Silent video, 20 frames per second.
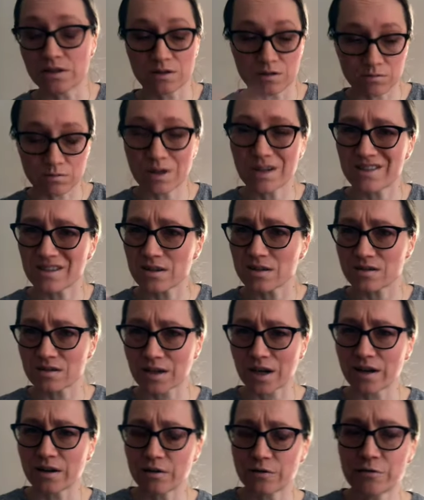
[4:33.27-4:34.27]
So it's
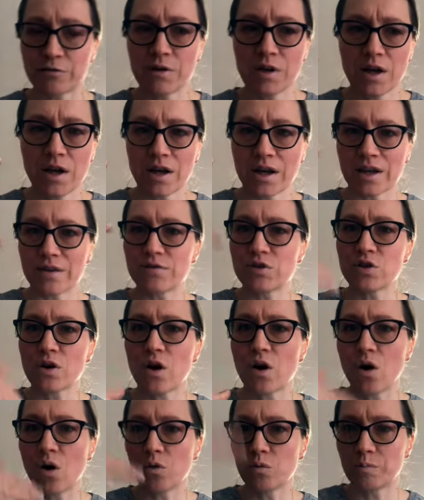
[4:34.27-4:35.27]
kind of gives you a
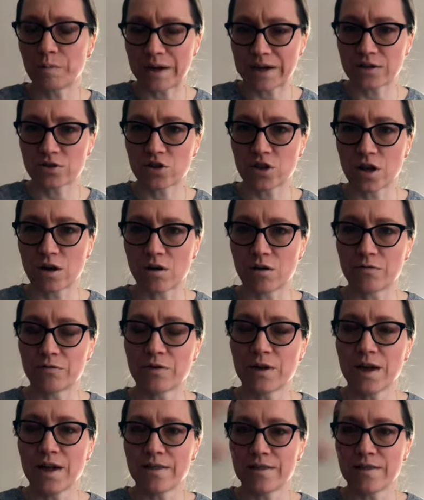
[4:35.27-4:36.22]
whole picture of,